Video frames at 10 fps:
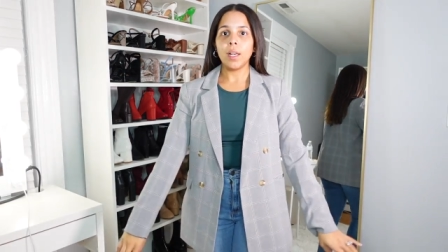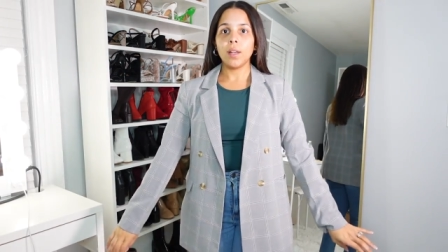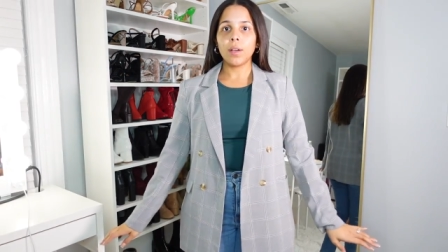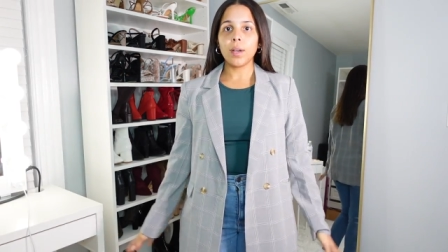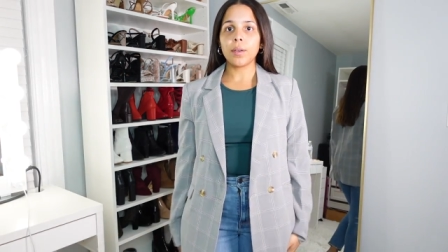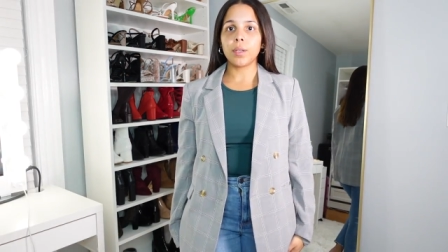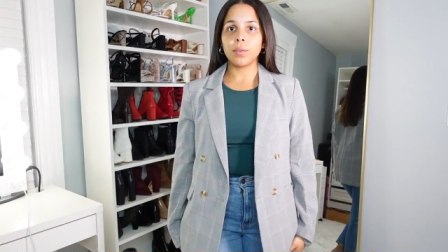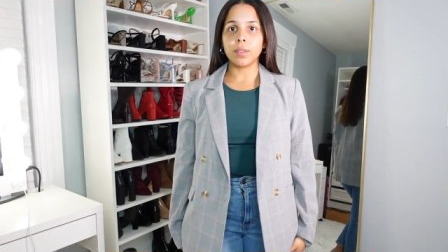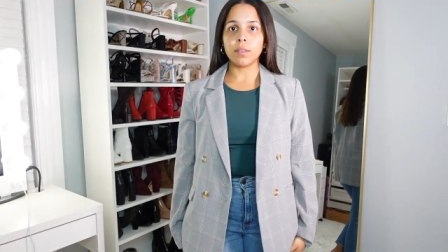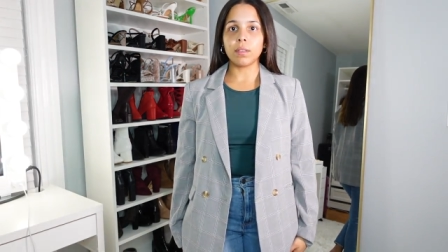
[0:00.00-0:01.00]
Look how
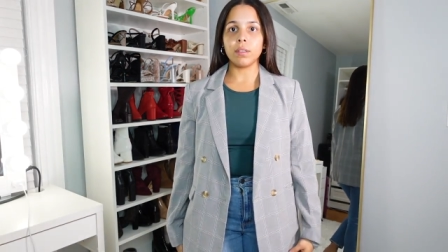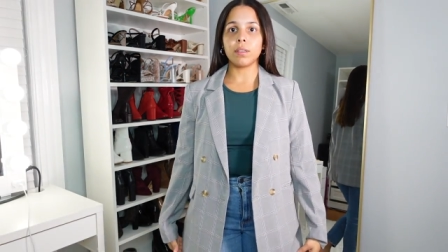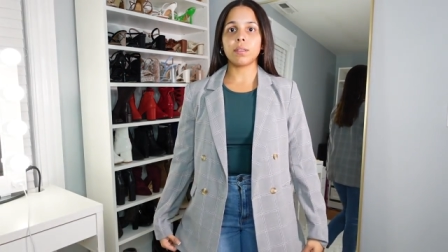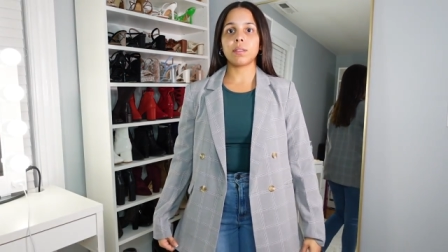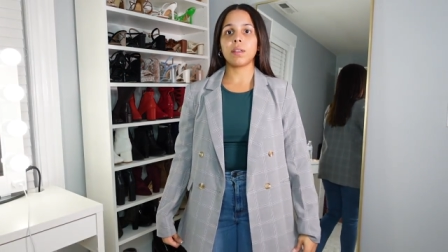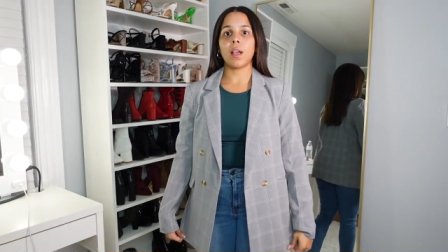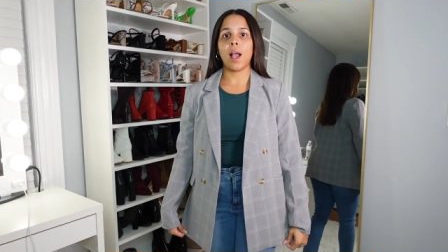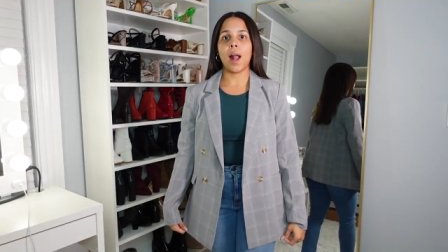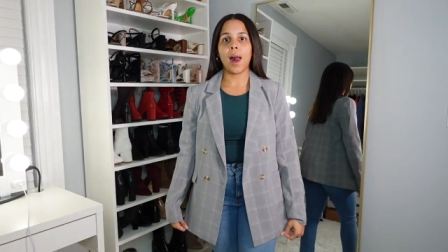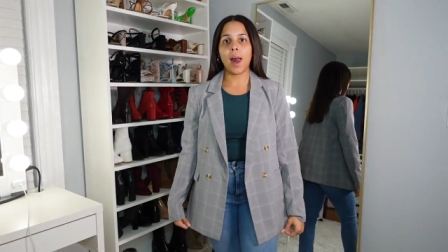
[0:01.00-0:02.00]
cute this looks.
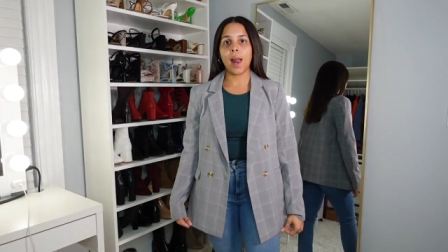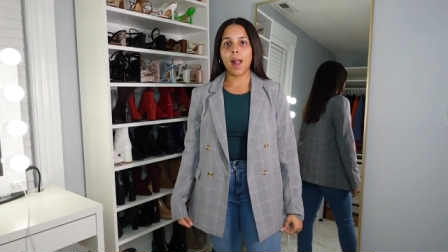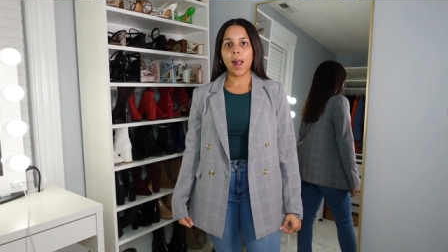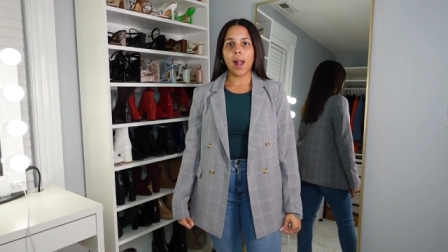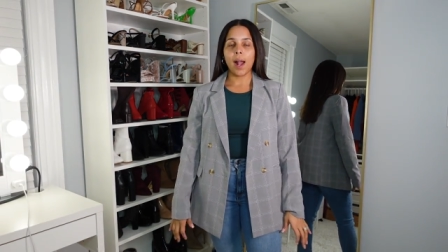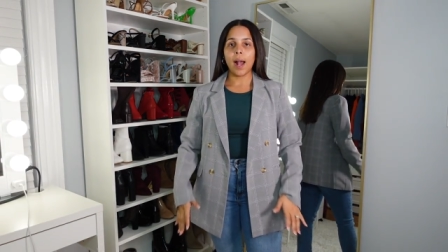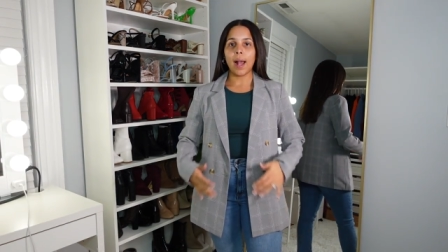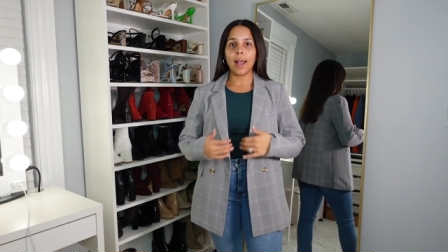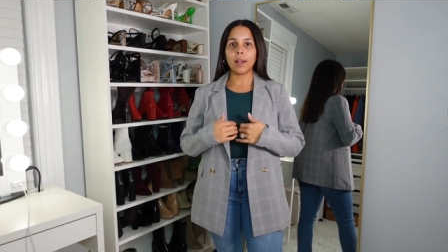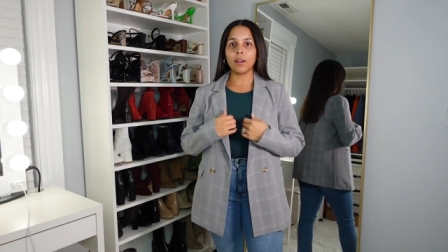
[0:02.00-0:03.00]

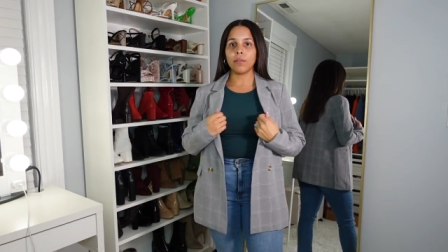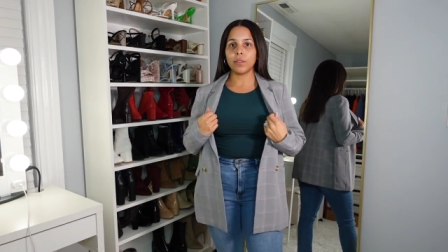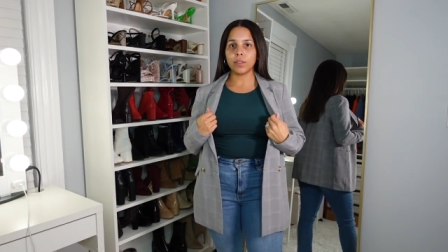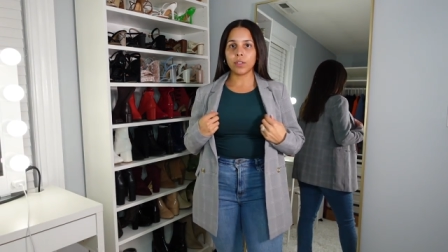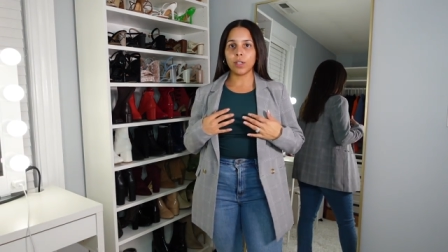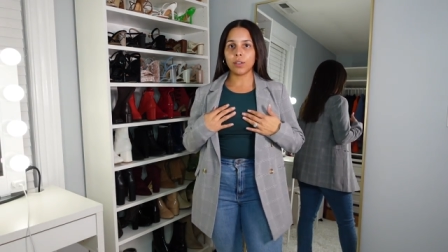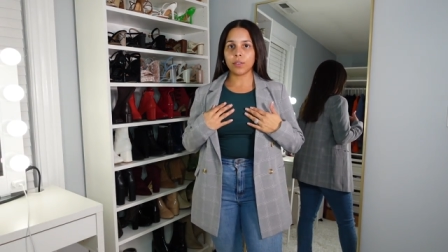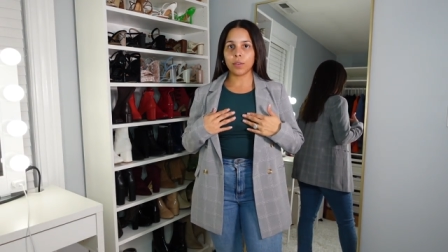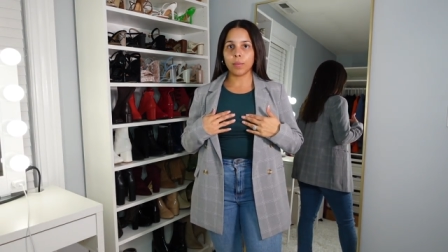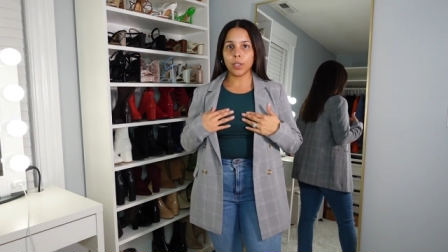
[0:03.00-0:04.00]
I love this color
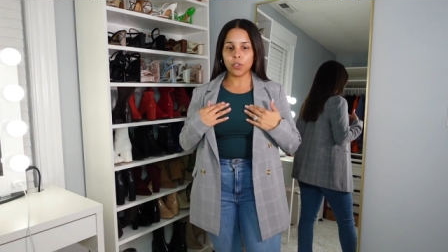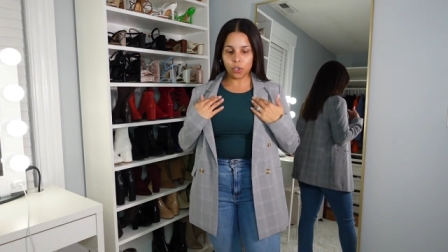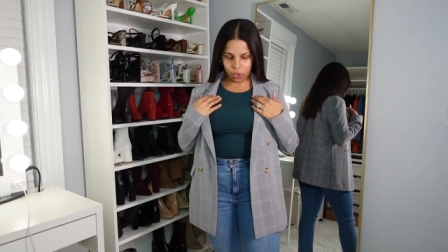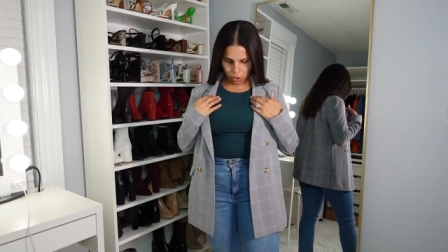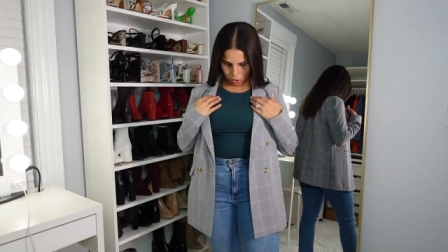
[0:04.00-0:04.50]
so much.